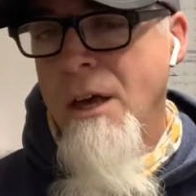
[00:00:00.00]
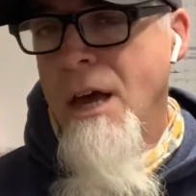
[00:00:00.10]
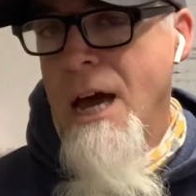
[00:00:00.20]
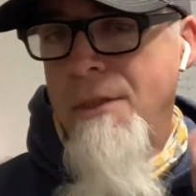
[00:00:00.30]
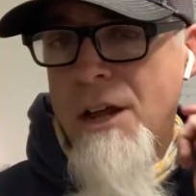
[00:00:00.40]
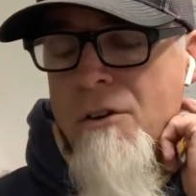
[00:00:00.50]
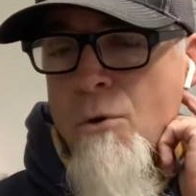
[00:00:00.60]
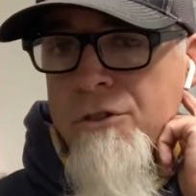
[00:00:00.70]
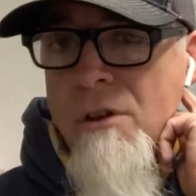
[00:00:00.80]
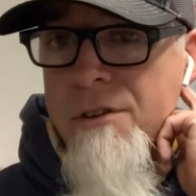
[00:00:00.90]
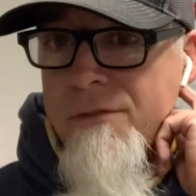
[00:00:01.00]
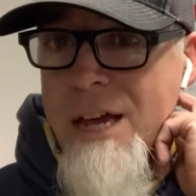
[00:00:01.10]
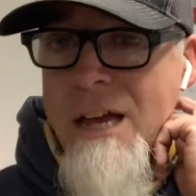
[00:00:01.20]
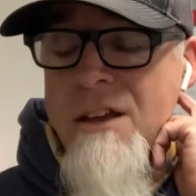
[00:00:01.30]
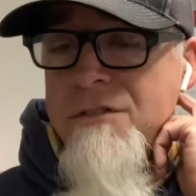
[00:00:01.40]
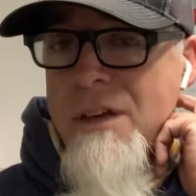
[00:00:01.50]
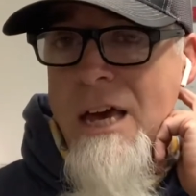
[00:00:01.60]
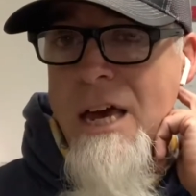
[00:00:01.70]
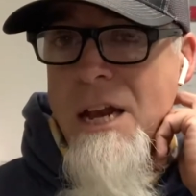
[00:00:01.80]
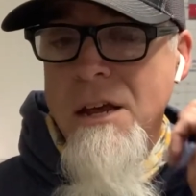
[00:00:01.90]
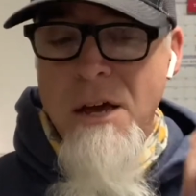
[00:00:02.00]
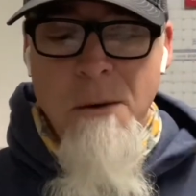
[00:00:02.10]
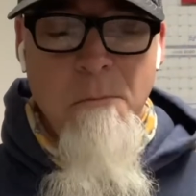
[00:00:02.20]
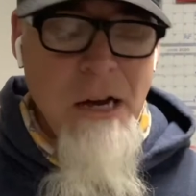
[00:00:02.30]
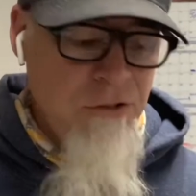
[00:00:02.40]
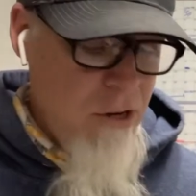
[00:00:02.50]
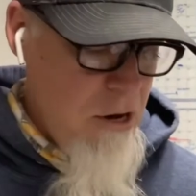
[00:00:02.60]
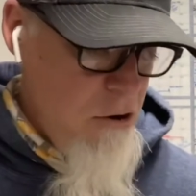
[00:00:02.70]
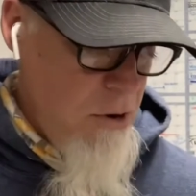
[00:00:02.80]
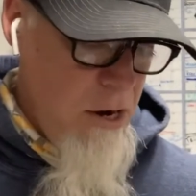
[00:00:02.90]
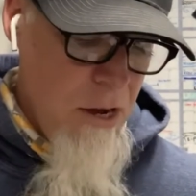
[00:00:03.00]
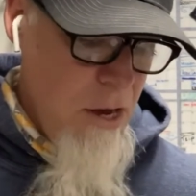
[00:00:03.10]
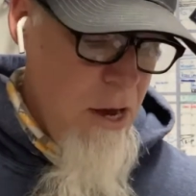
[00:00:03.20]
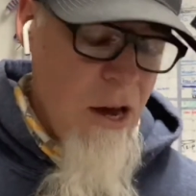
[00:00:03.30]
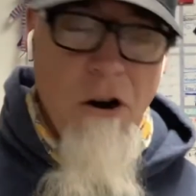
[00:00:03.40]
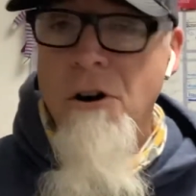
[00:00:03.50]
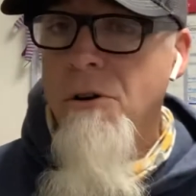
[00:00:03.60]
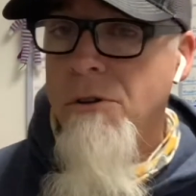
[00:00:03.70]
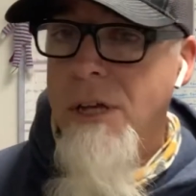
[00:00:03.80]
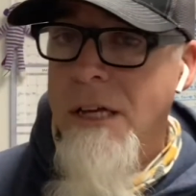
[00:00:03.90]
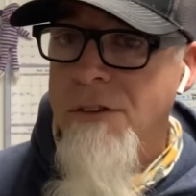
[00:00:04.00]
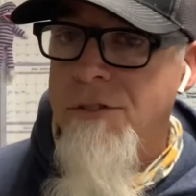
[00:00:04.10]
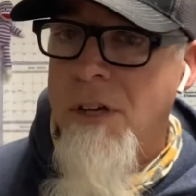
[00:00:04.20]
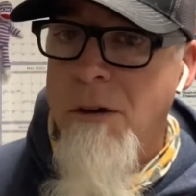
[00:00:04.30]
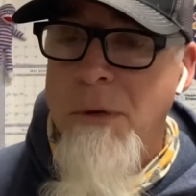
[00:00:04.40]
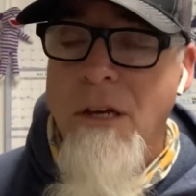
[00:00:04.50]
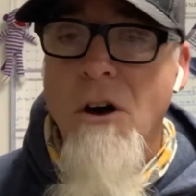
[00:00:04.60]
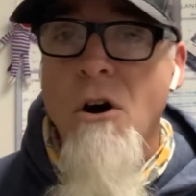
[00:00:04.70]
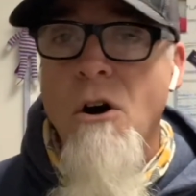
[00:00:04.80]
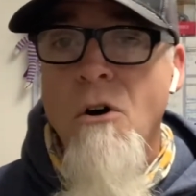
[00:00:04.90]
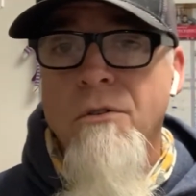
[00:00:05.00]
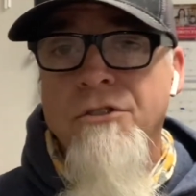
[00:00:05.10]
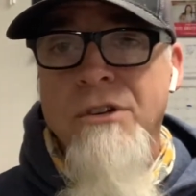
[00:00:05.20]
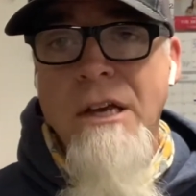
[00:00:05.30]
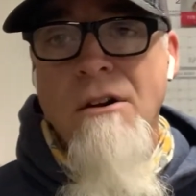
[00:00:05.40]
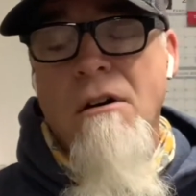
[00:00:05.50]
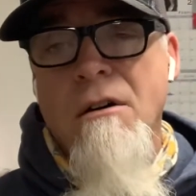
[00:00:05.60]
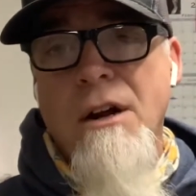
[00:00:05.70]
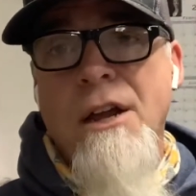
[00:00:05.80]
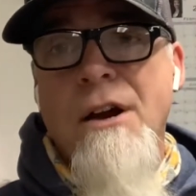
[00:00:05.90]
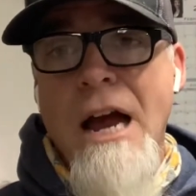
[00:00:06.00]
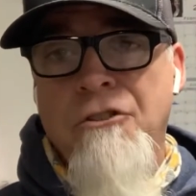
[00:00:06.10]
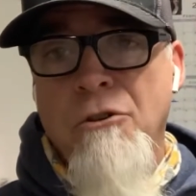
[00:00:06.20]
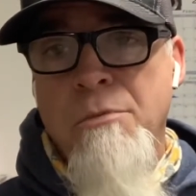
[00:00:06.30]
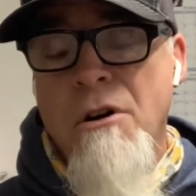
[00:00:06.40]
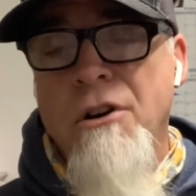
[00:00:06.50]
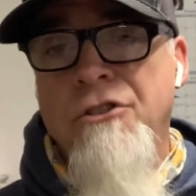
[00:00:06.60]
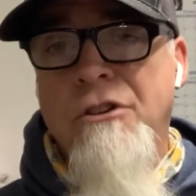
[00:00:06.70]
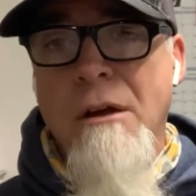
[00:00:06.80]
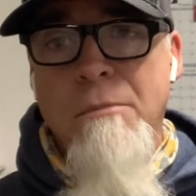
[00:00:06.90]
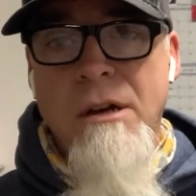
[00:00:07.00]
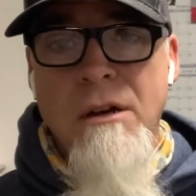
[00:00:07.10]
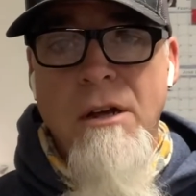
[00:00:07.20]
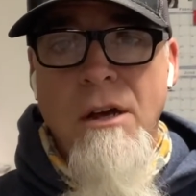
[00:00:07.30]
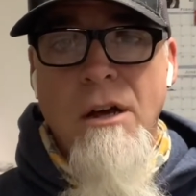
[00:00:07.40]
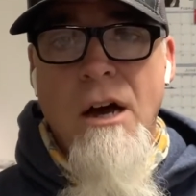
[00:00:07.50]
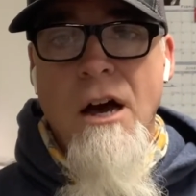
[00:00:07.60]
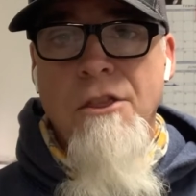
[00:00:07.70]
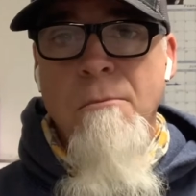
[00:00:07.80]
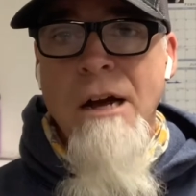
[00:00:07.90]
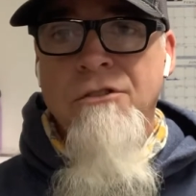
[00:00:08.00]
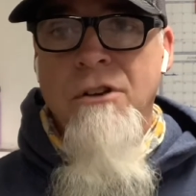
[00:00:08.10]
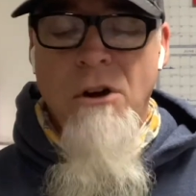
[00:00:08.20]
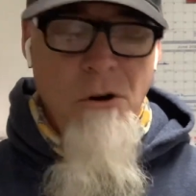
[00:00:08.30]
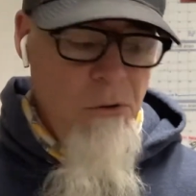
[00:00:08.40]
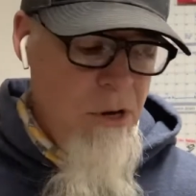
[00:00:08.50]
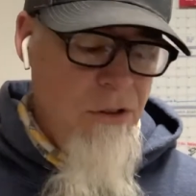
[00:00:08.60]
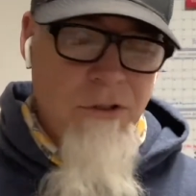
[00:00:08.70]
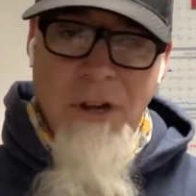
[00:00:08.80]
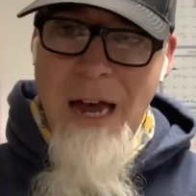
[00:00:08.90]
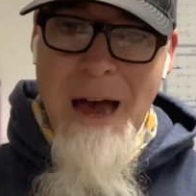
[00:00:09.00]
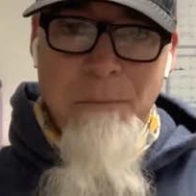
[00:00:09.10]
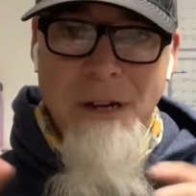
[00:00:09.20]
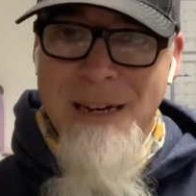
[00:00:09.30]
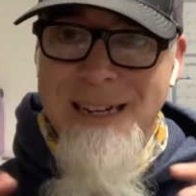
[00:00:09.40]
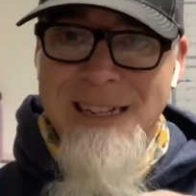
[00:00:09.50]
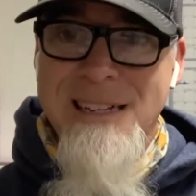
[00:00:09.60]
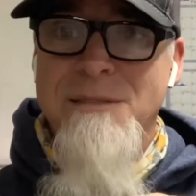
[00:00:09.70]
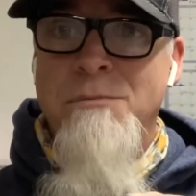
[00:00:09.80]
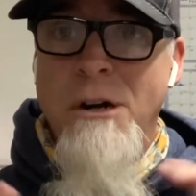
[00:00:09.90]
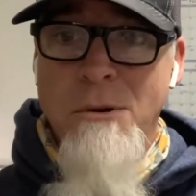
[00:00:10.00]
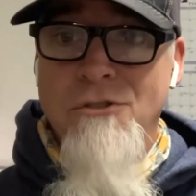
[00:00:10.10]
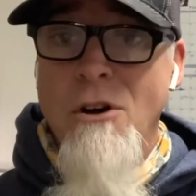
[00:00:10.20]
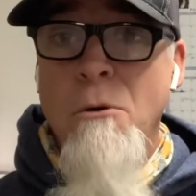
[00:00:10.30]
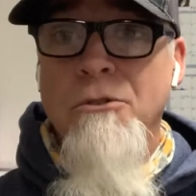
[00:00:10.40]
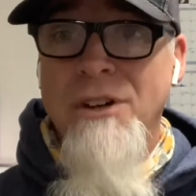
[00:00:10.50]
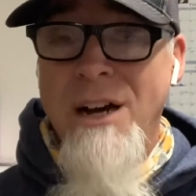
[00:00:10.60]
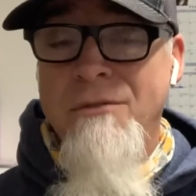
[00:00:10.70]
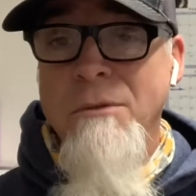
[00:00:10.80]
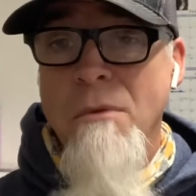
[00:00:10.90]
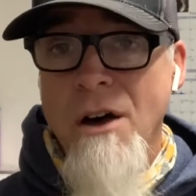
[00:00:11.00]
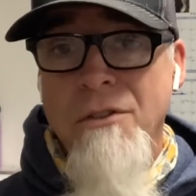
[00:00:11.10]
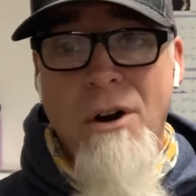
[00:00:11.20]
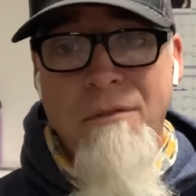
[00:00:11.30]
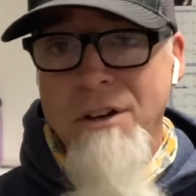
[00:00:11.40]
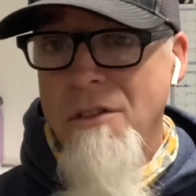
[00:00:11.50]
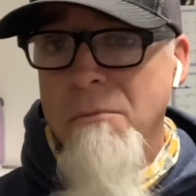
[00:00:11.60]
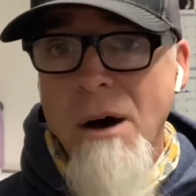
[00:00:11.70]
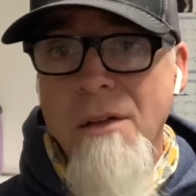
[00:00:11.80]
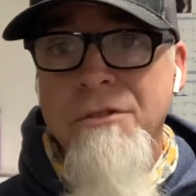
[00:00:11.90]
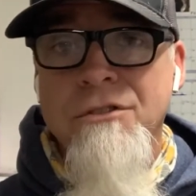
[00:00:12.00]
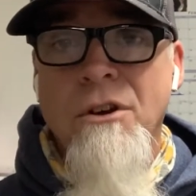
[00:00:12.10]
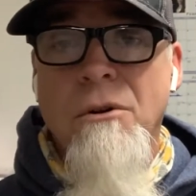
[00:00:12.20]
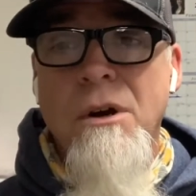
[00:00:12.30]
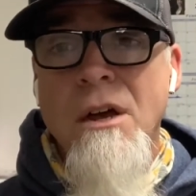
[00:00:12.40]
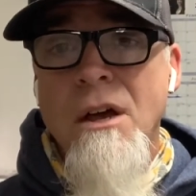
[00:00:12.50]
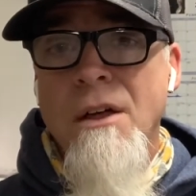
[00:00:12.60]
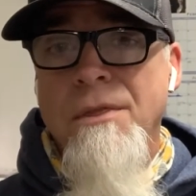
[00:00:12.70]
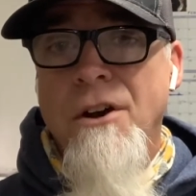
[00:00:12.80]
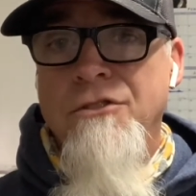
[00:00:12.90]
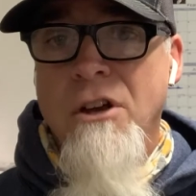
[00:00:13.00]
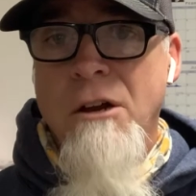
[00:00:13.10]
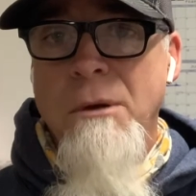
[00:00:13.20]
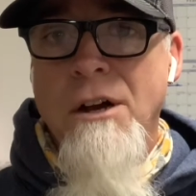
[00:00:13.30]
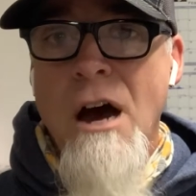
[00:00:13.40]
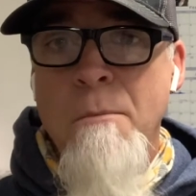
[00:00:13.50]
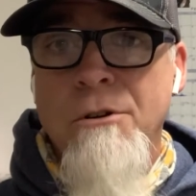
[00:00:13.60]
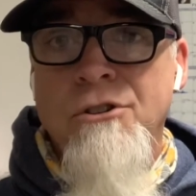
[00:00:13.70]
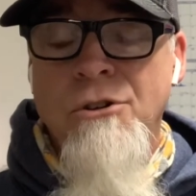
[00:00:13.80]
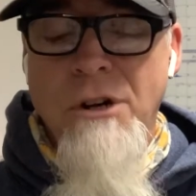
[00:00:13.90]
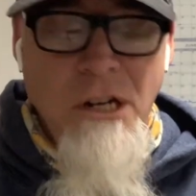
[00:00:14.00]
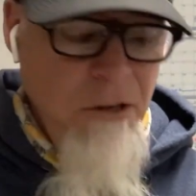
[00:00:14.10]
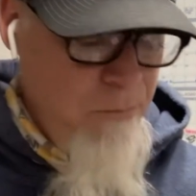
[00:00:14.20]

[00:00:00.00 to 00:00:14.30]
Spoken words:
and then of course Las Vegas and Mexico. And Earl is going to be overseeing our international partnership, and the Mexico is going to happen pretty much almost every month or every other month. So there's going to be an opportunity